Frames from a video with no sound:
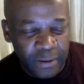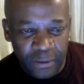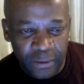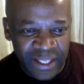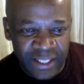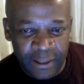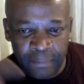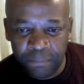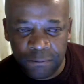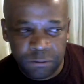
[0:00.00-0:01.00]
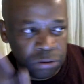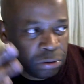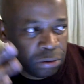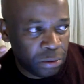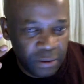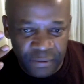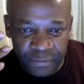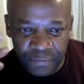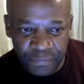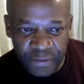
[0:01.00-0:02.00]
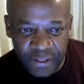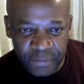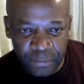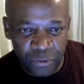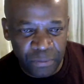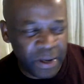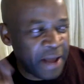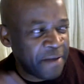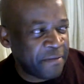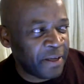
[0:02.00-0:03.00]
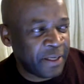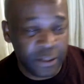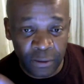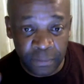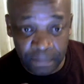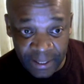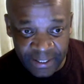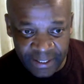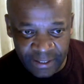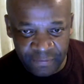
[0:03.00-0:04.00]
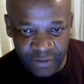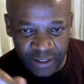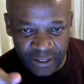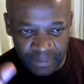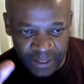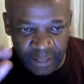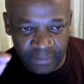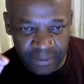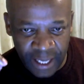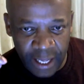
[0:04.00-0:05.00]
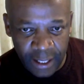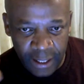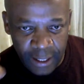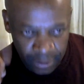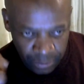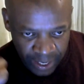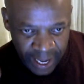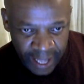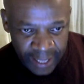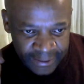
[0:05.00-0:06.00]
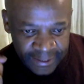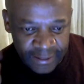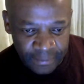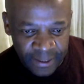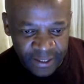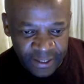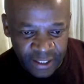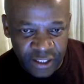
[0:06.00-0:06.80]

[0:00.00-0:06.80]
WhatsApp, Facebook private, but Steven sometimes when I send the message,